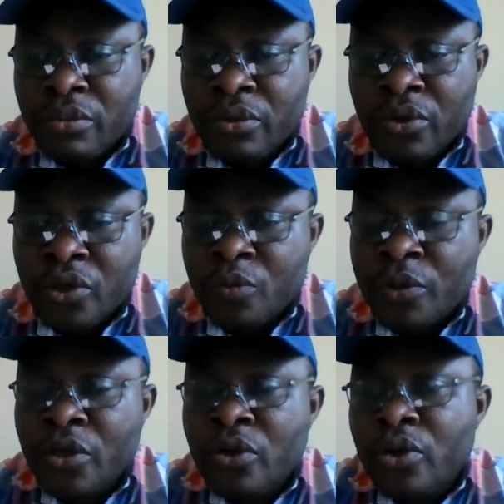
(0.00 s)
box
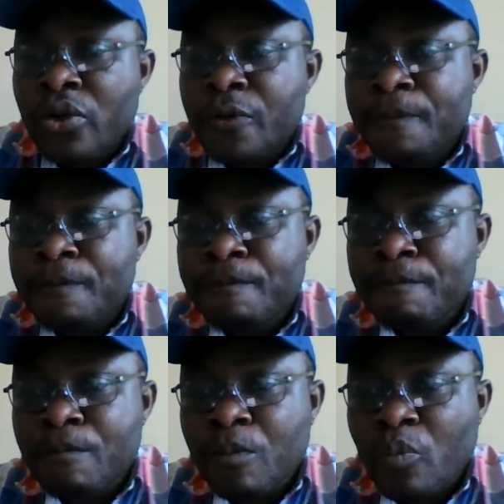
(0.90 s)
below.
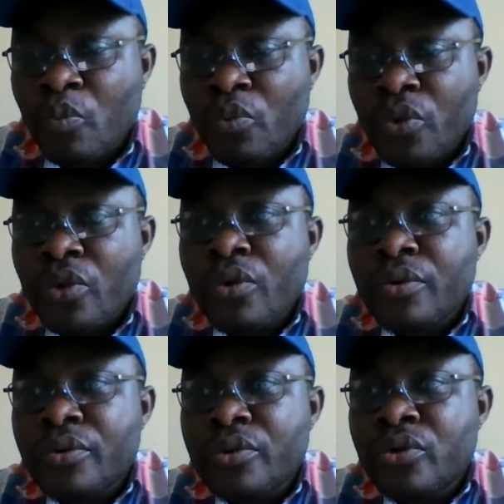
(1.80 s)

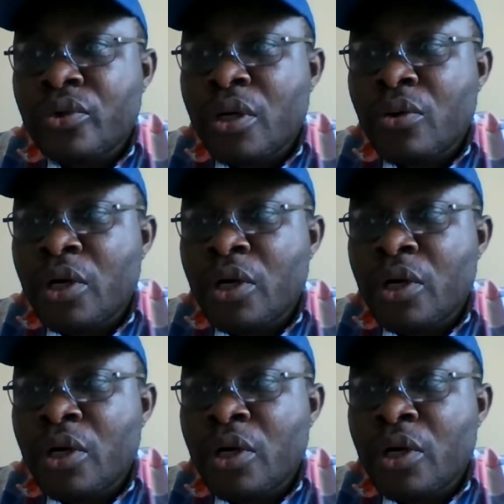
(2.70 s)
You are